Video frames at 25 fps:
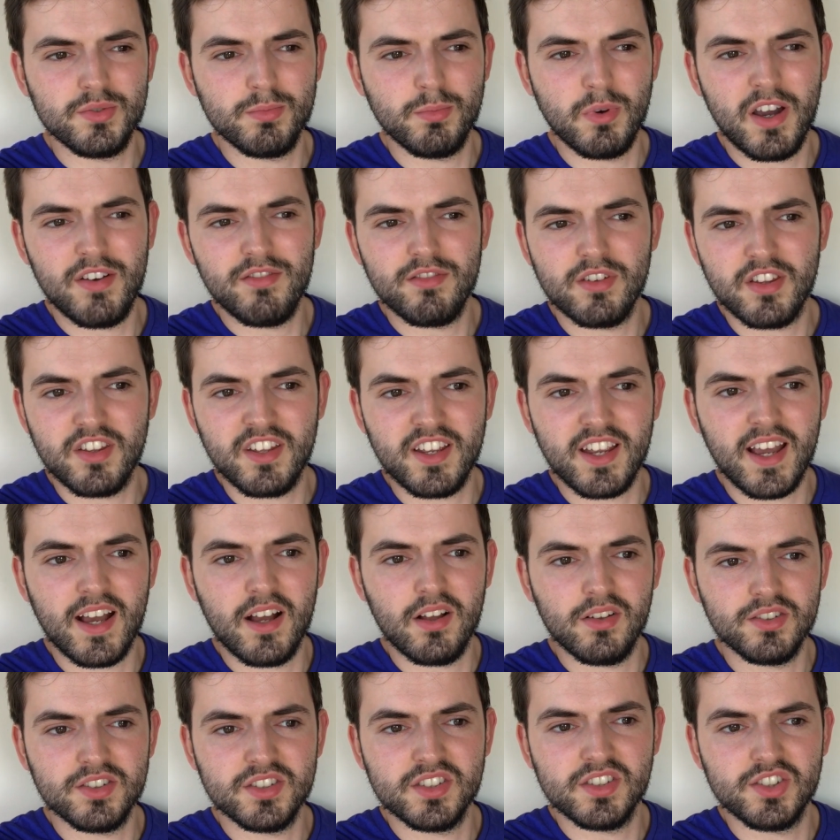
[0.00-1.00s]
but everything
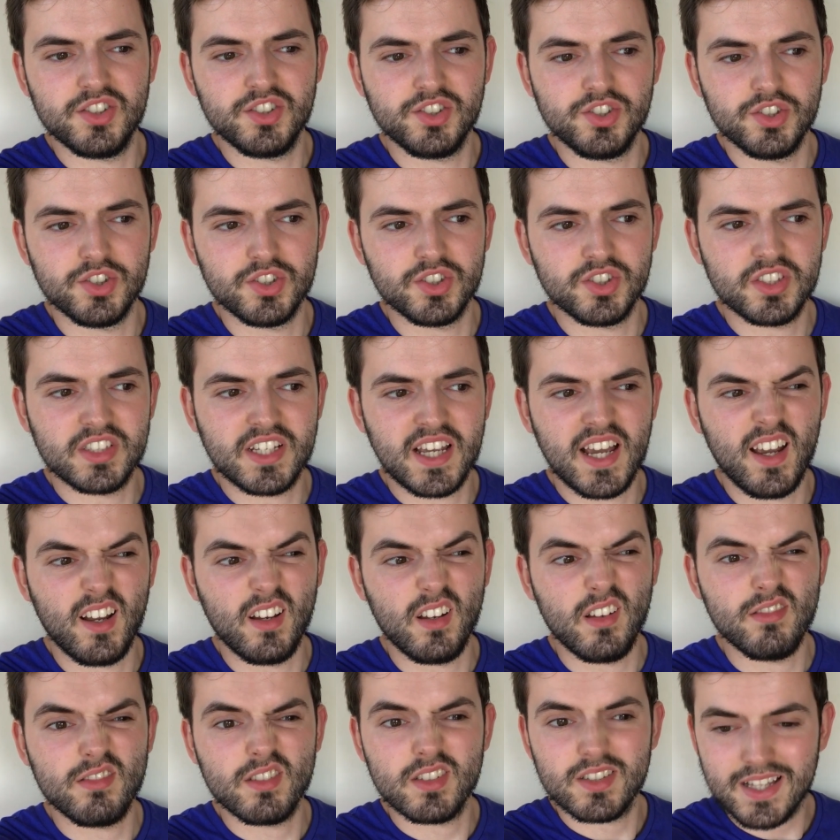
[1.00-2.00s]
else is just
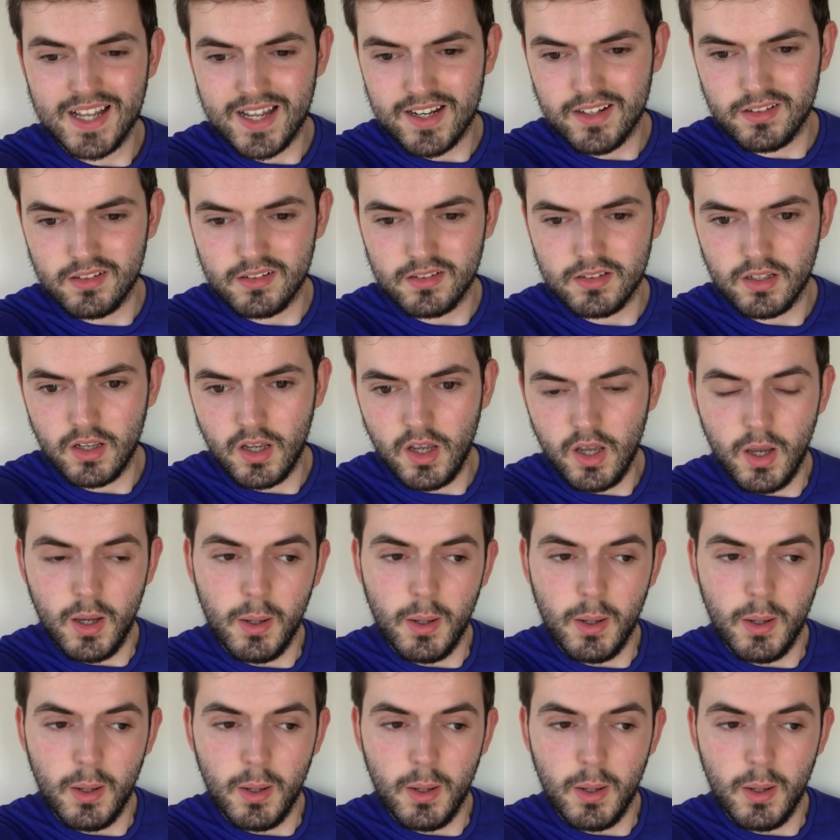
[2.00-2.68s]
kind of standard,